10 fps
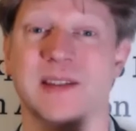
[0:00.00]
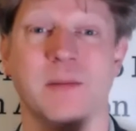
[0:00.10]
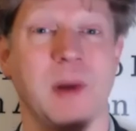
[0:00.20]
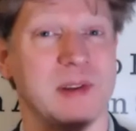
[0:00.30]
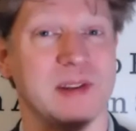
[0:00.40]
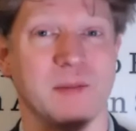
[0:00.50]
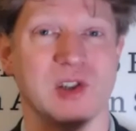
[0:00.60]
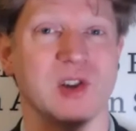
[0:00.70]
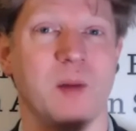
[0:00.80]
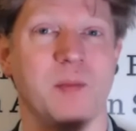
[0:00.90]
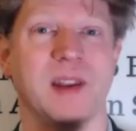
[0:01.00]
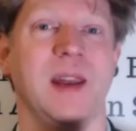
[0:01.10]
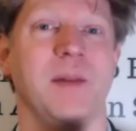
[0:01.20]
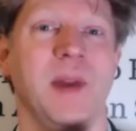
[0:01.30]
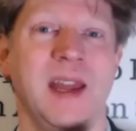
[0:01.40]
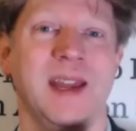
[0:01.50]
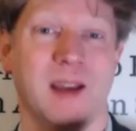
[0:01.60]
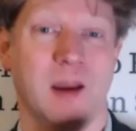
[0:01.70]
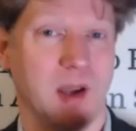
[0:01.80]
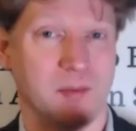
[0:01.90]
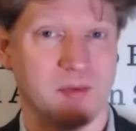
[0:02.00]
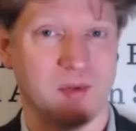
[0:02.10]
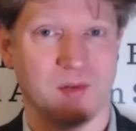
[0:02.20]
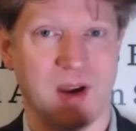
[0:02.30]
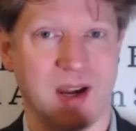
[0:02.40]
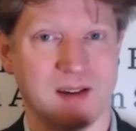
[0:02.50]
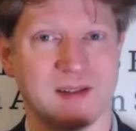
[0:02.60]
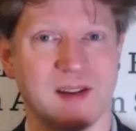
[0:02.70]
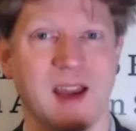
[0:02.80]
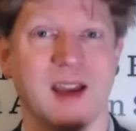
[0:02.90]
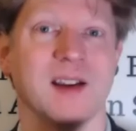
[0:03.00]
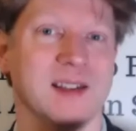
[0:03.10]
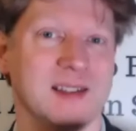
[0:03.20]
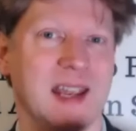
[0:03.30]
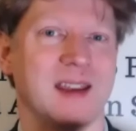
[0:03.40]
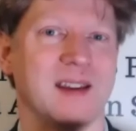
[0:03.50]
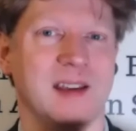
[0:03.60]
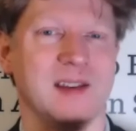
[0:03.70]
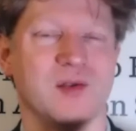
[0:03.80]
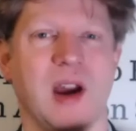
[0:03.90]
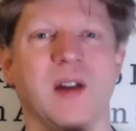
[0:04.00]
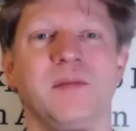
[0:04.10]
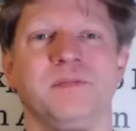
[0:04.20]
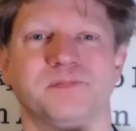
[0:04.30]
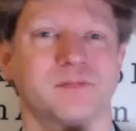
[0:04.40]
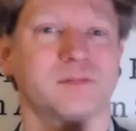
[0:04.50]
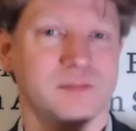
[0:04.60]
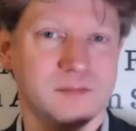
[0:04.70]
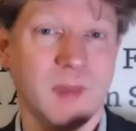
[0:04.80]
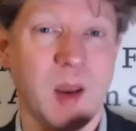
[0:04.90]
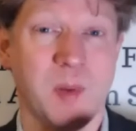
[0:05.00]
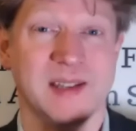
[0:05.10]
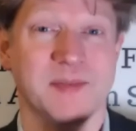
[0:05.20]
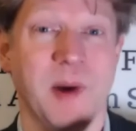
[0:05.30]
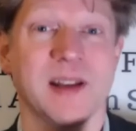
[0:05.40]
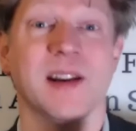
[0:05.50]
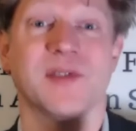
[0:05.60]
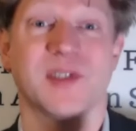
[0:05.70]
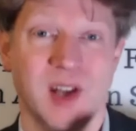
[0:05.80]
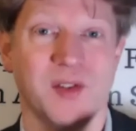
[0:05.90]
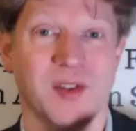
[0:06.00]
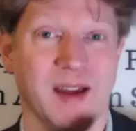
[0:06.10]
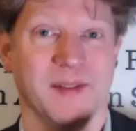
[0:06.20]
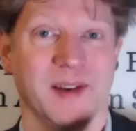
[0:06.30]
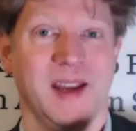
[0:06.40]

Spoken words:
There may be somebody sharper than him coming up through the ranks, going to take his crown, but he's smart enough to know that.